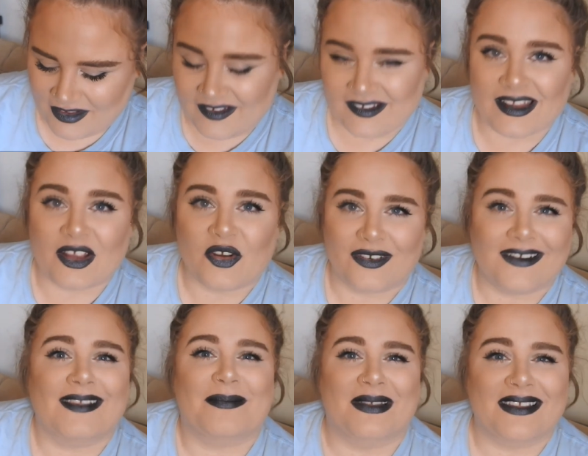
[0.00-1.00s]
This is like
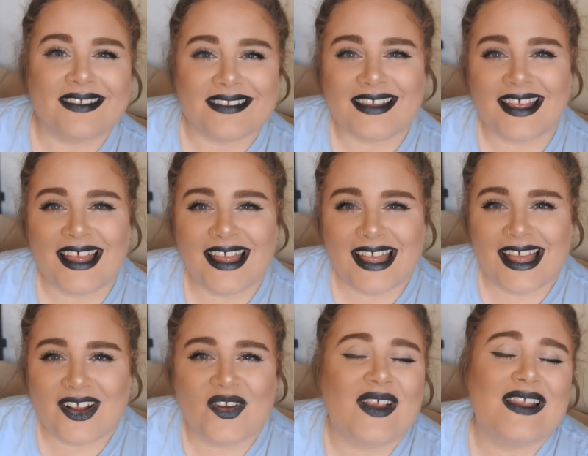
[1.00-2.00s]
Christmas.
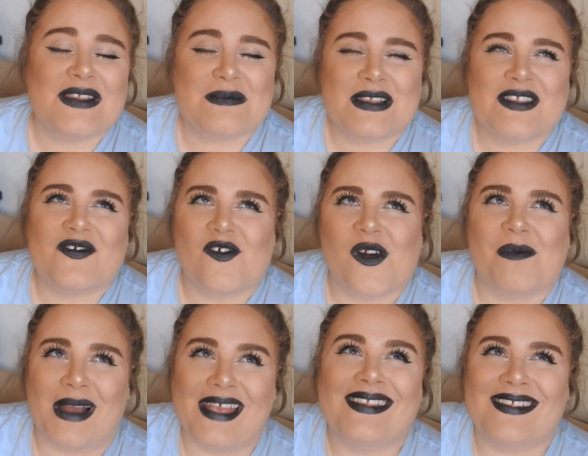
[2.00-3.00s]
Christmas for
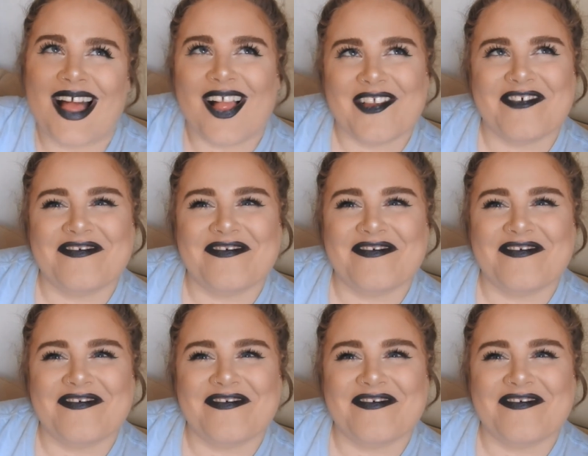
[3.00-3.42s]
myself.